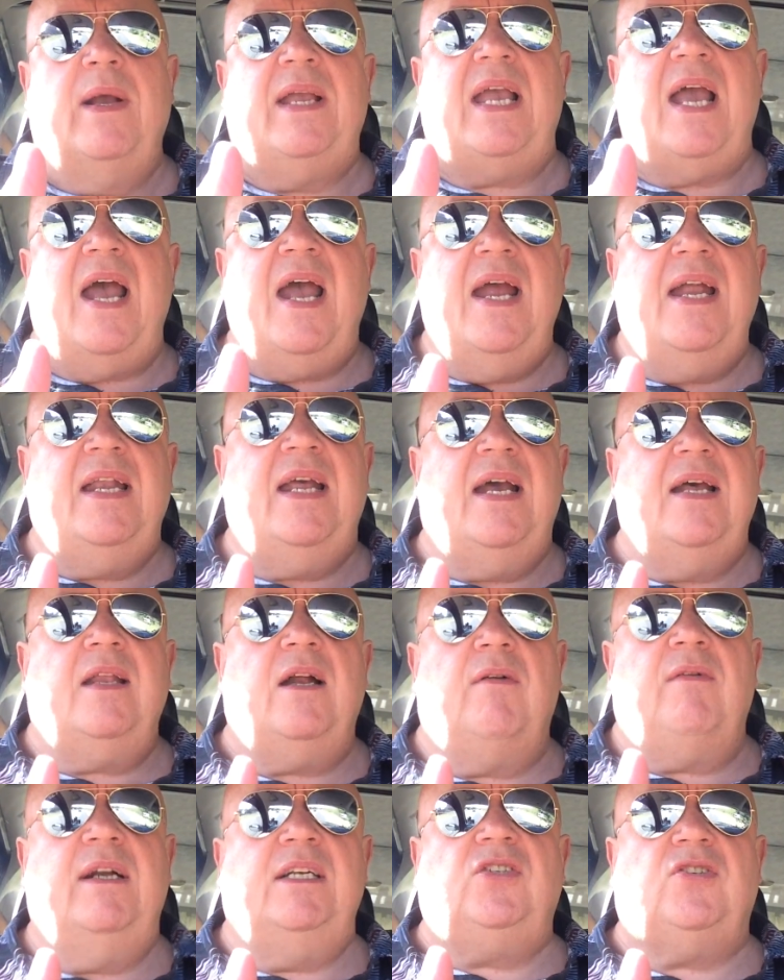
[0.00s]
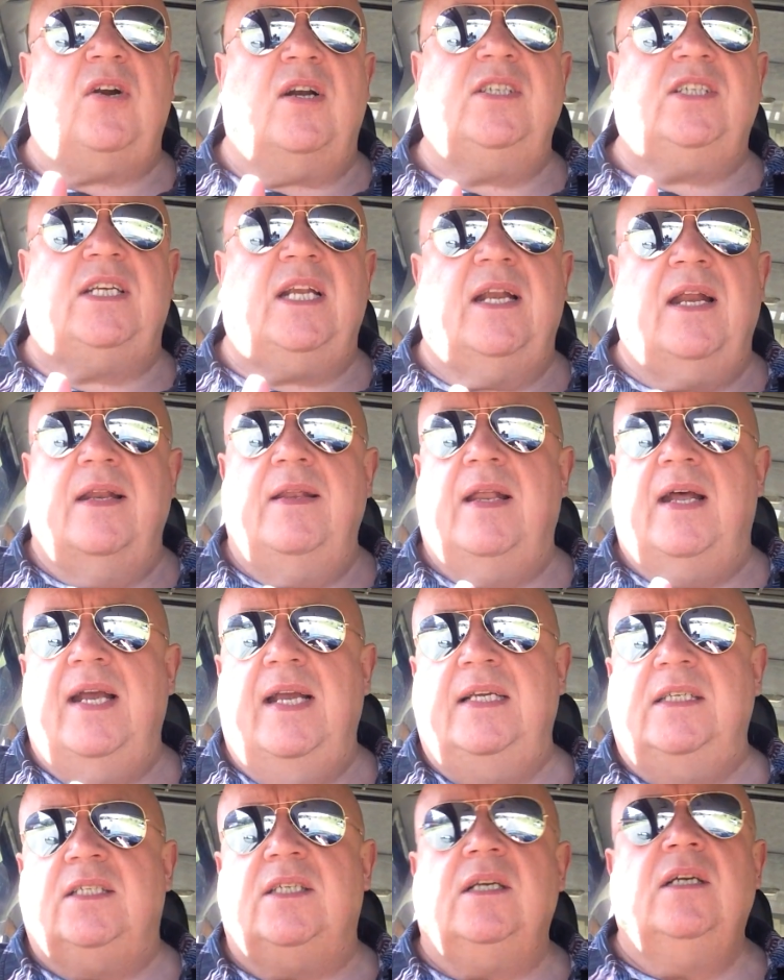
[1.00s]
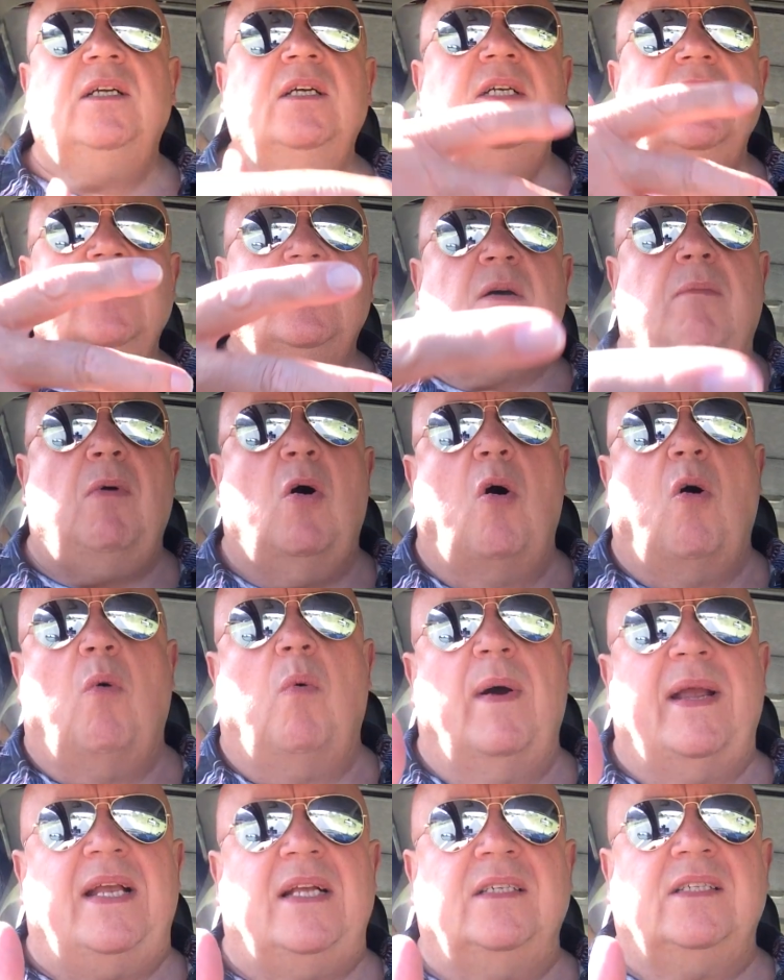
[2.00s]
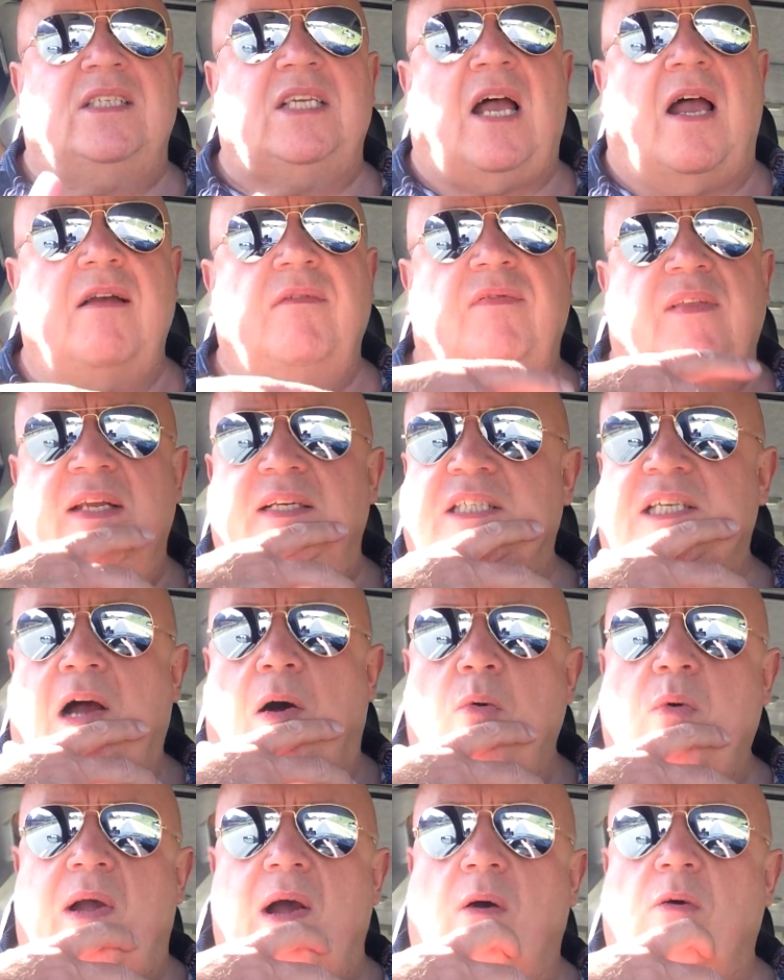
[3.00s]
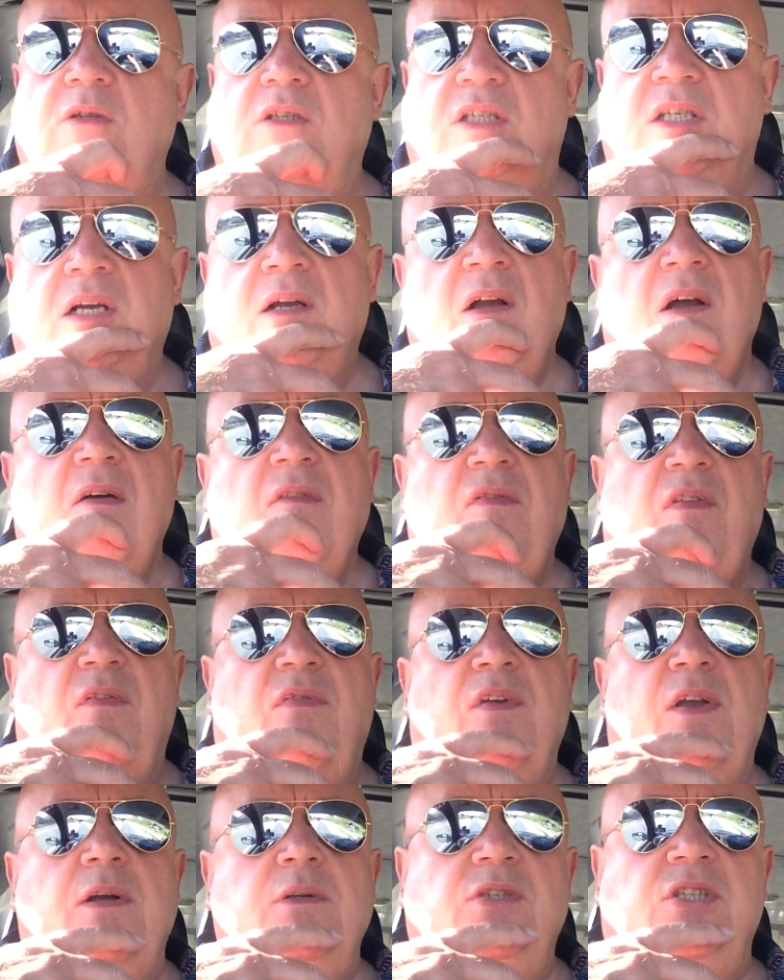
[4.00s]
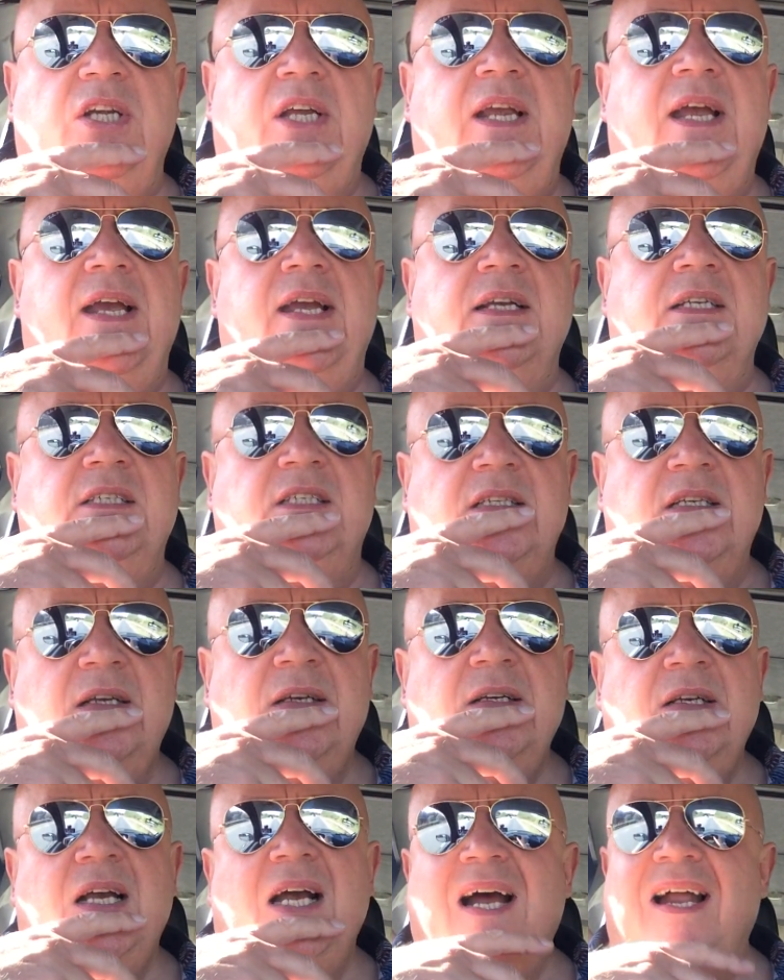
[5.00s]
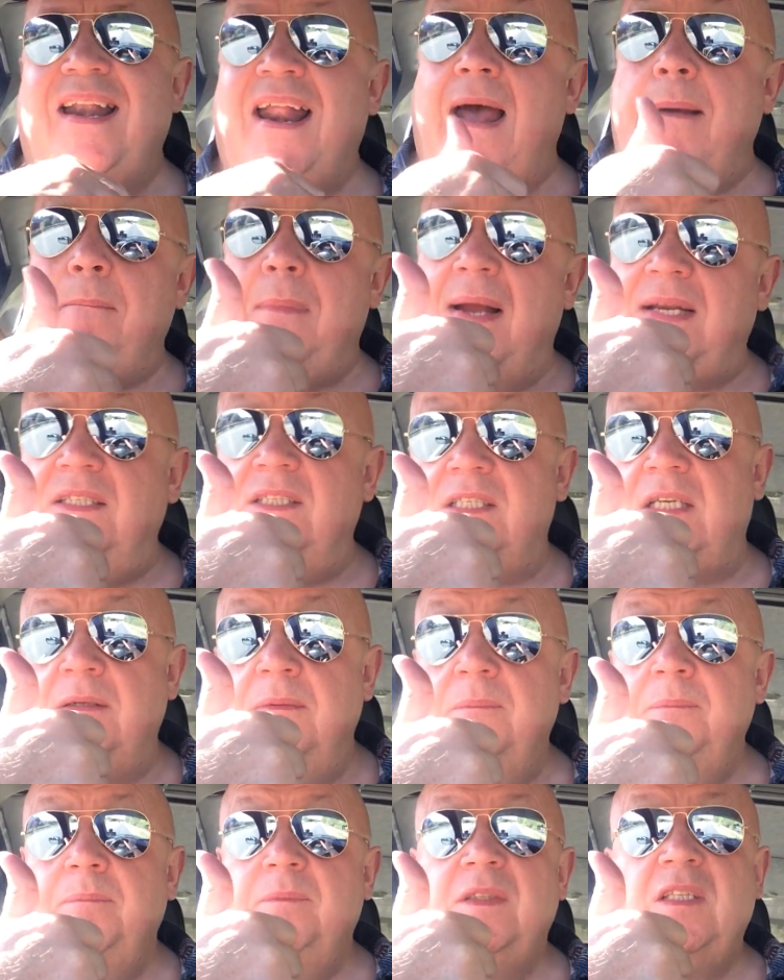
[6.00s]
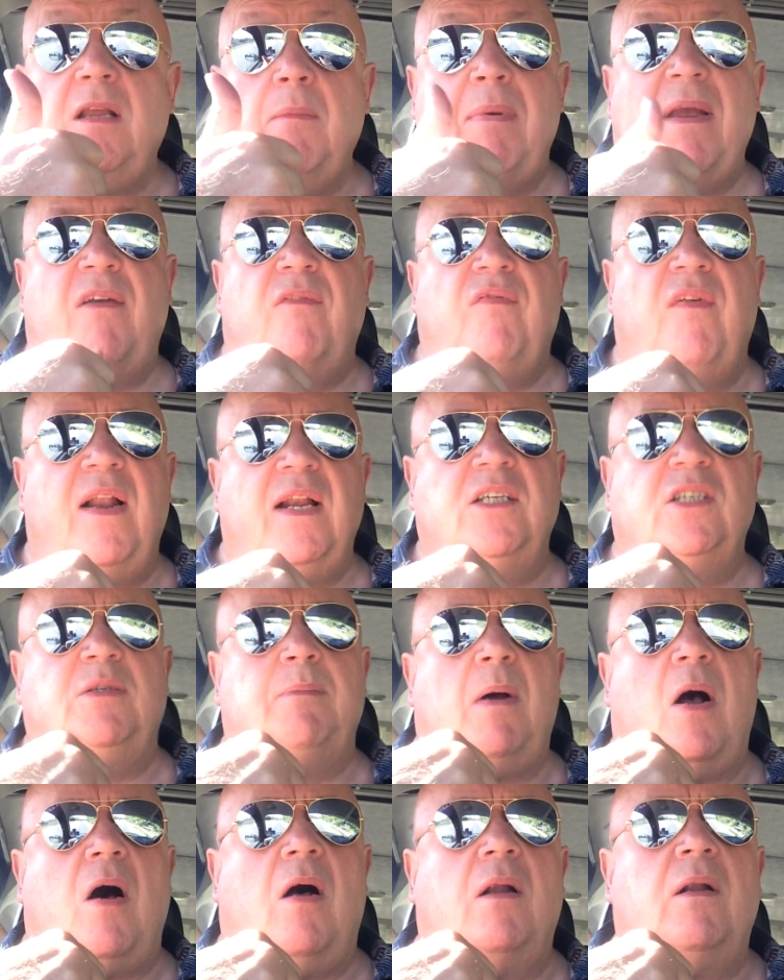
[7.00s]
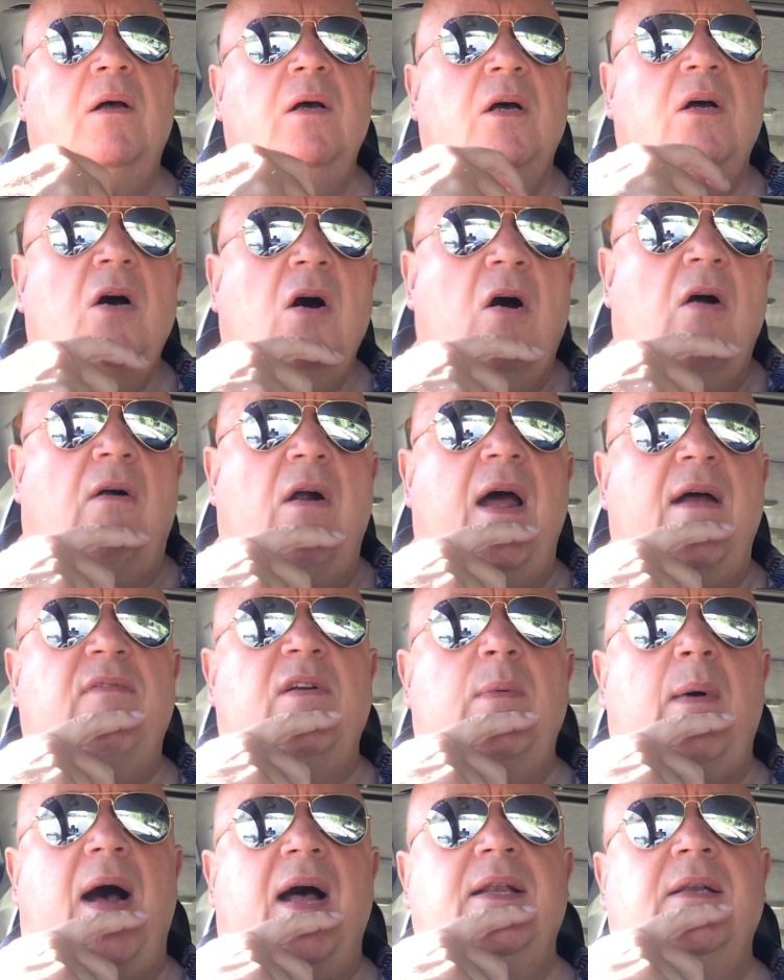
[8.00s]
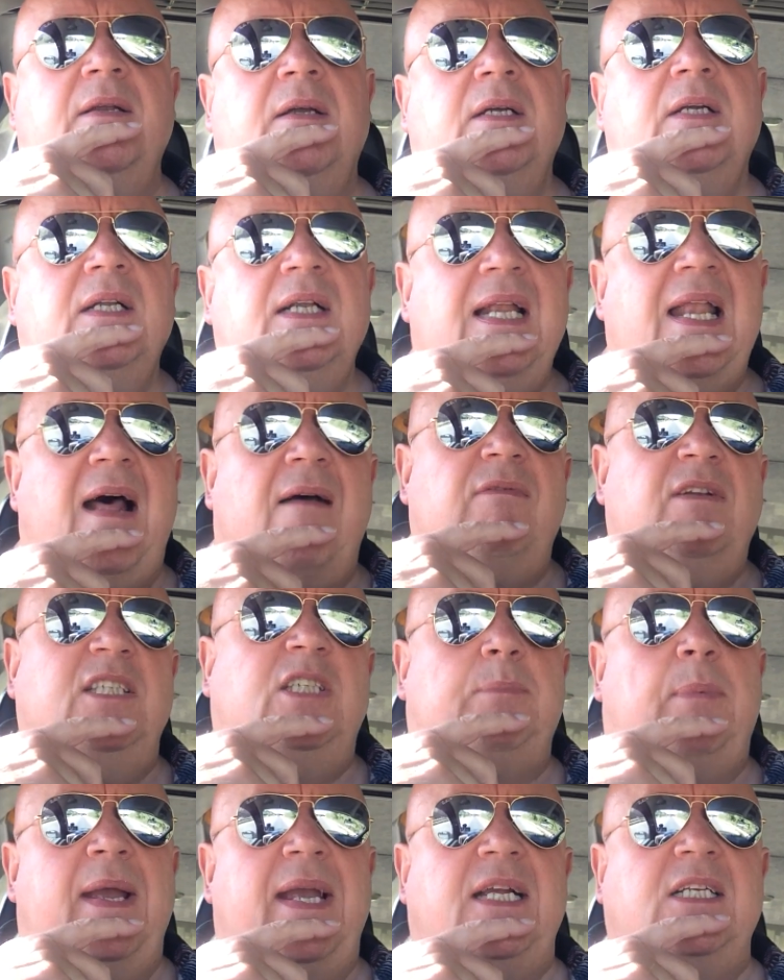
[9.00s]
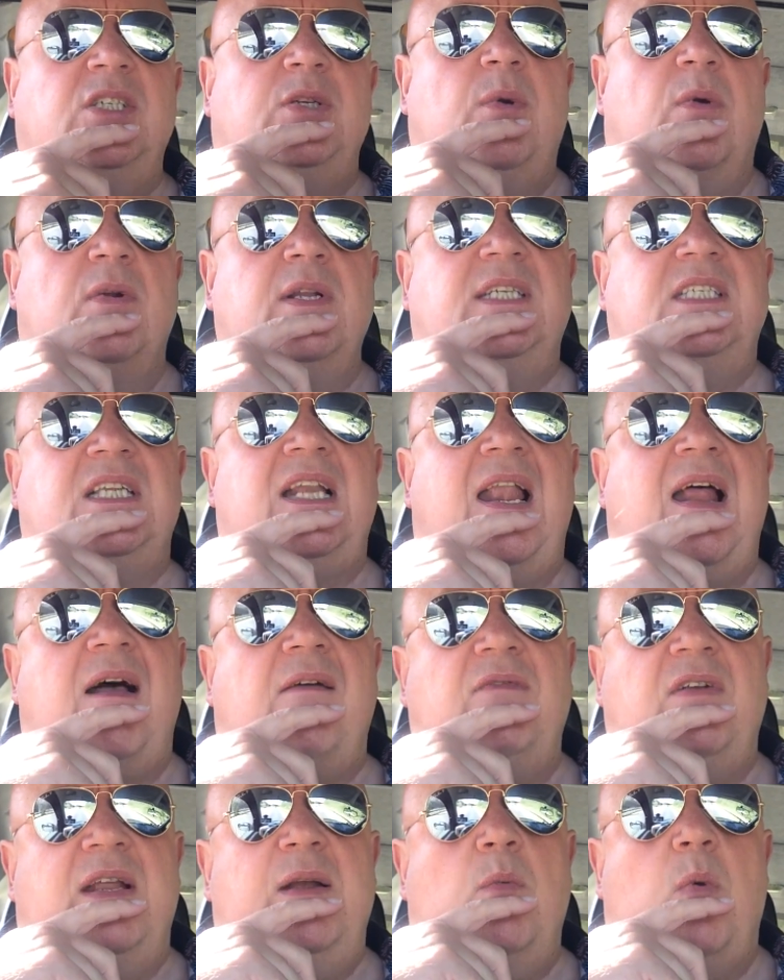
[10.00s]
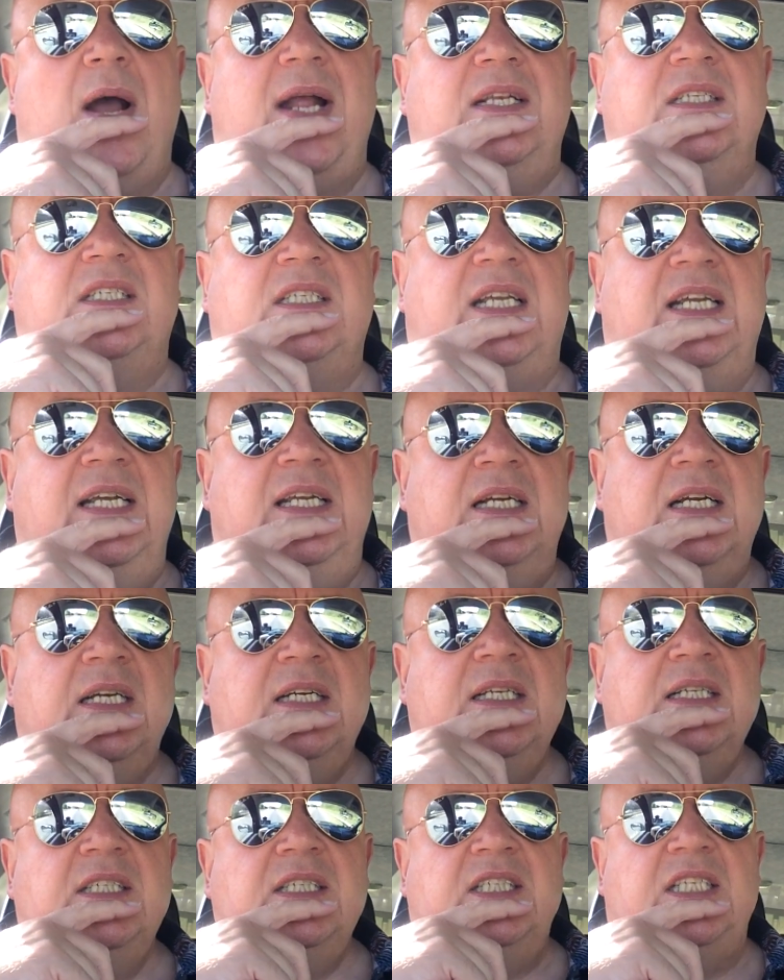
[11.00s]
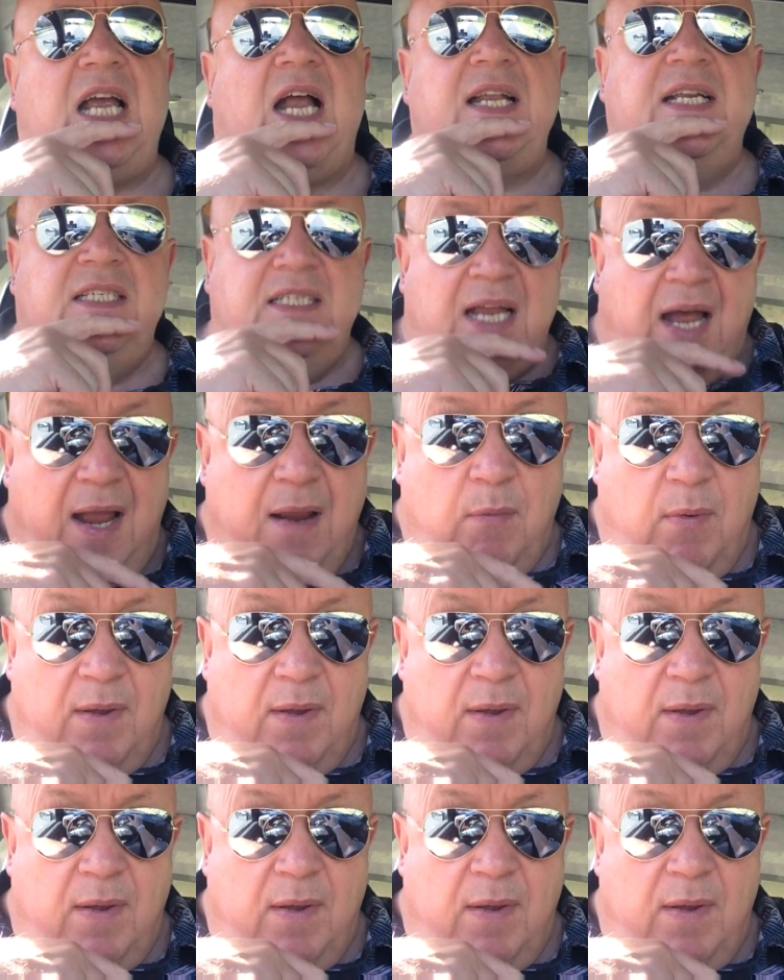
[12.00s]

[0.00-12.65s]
we get in here that are interested in these, the more we can save these old girls for future years, and that makes the big fella smile. Alright everyone, lovely speaking to you on this lovely Wednesday sunny day